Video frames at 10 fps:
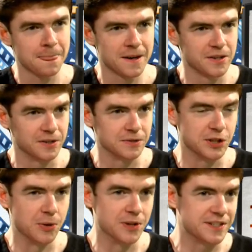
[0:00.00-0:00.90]
uh, you
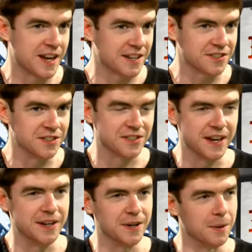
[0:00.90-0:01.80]
know, the Texas
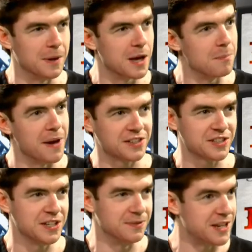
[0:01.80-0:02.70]
and uh,
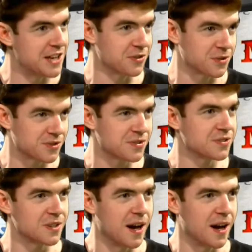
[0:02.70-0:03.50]
Mexican deserts, yeah.